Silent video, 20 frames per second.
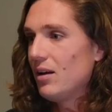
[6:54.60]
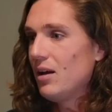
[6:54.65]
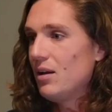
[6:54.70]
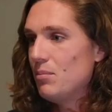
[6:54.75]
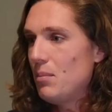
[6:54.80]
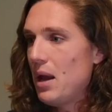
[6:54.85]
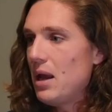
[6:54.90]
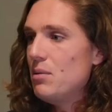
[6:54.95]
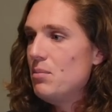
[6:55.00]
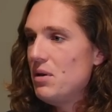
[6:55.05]

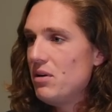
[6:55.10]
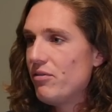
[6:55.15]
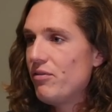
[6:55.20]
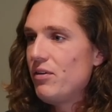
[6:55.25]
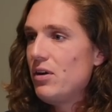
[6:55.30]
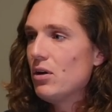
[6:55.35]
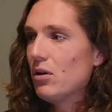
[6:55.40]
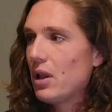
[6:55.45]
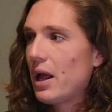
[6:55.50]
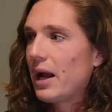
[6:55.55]
it made me
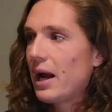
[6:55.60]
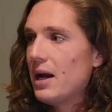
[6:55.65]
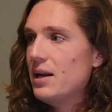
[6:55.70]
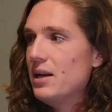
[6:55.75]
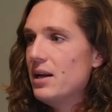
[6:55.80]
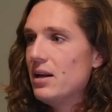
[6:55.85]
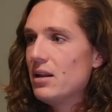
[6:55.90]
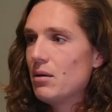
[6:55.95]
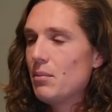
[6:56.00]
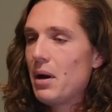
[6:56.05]
feel like I
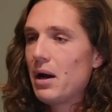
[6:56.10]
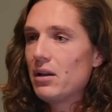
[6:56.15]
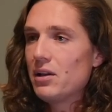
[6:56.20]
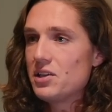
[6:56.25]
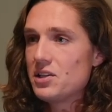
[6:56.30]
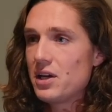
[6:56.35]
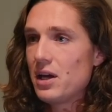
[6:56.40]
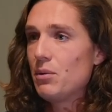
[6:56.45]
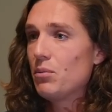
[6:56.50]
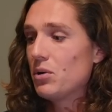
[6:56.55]
did in the minor
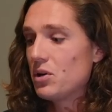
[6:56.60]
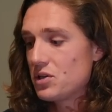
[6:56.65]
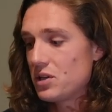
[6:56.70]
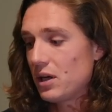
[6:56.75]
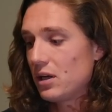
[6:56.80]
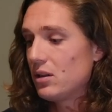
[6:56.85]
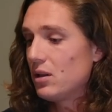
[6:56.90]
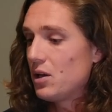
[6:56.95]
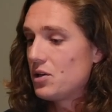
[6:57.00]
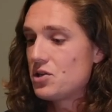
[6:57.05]
leagues again, where it's
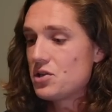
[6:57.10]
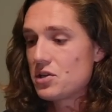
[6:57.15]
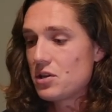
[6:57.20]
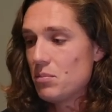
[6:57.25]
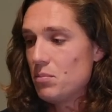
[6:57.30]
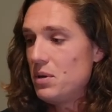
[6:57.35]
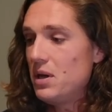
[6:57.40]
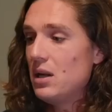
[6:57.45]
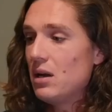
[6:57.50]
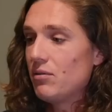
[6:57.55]
like, let's just
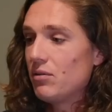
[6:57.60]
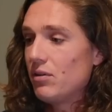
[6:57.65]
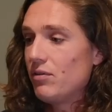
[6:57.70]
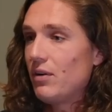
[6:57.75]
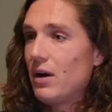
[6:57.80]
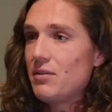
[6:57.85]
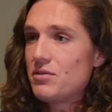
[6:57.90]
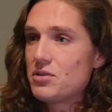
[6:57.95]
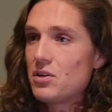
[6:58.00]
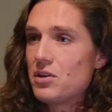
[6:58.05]
compete every
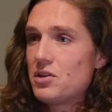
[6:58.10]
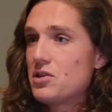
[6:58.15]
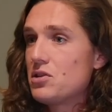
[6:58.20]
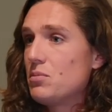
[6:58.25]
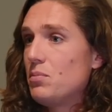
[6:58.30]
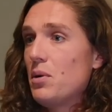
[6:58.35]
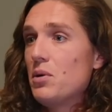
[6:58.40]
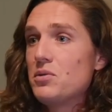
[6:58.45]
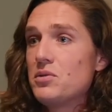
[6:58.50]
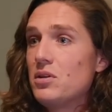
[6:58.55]
five starts
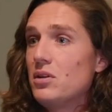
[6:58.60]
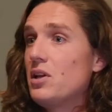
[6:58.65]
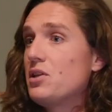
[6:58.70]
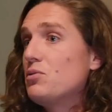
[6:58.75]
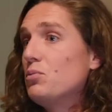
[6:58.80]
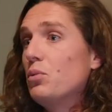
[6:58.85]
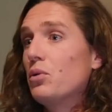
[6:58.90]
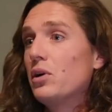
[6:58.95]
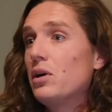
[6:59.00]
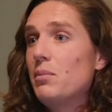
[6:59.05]
as opposed to
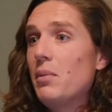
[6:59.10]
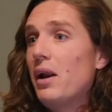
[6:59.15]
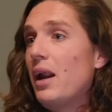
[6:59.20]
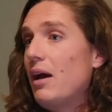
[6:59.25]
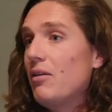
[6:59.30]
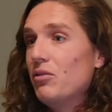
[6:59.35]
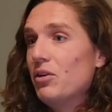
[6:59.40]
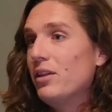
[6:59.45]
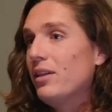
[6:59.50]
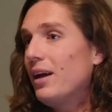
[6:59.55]
let's worry
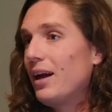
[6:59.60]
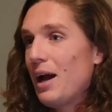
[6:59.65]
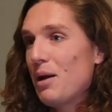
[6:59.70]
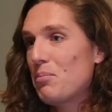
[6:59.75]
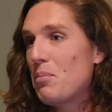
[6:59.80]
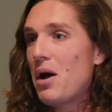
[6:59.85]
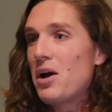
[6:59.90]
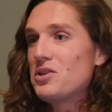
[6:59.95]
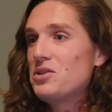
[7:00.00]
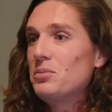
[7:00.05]
about everything I
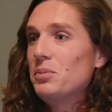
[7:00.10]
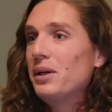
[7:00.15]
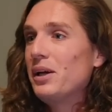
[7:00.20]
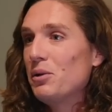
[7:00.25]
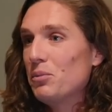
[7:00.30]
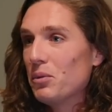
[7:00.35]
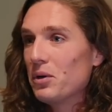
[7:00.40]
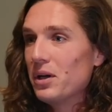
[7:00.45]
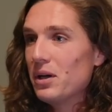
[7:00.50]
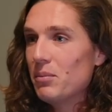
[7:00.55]
possibly
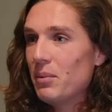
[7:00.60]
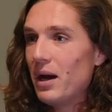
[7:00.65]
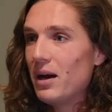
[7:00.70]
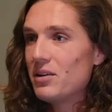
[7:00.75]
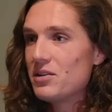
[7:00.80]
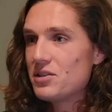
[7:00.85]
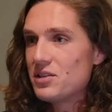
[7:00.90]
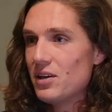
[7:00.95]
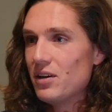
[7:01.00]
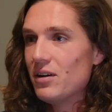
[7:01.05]
can worry
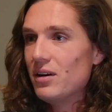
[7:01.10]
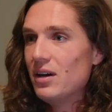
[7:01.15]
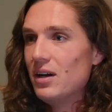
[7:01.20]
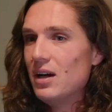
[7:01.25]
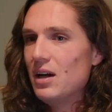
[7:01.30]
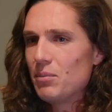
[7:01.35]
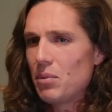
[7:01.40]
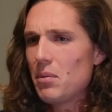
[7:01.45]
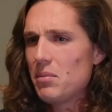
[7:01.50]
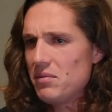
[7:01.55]
about. So
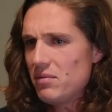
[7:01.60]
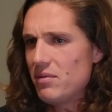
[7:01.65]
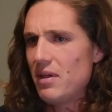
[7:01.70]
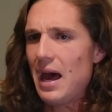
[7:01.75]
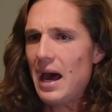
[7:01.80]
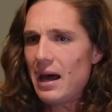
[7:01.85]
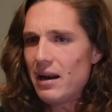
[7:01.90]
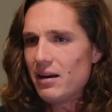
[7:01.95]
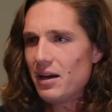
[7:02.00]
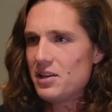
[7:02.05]
it's probably
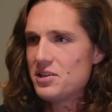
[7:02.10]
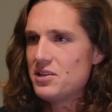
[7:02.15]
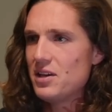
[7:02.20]
that, huh. I'd